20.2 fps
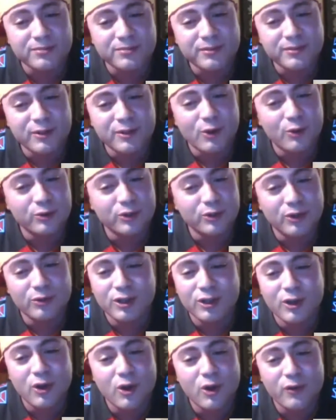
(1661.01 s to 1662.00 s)
Don't
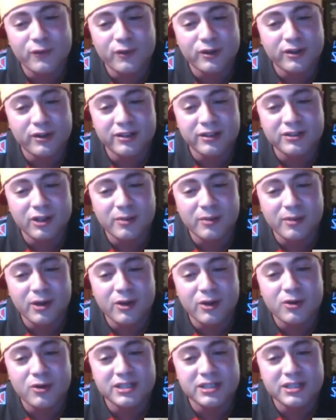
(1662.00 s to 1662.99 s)
go over and talk about
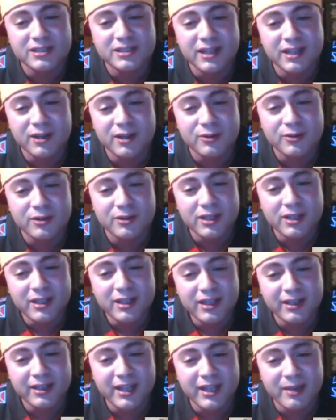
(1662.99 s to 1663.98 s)
horses now
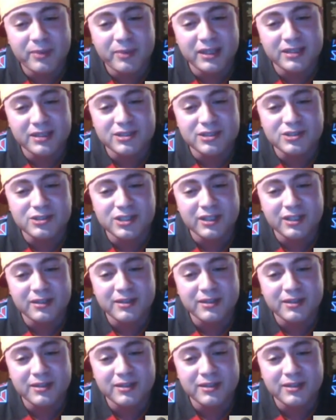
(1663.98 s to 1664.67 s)
and campaigns and shit.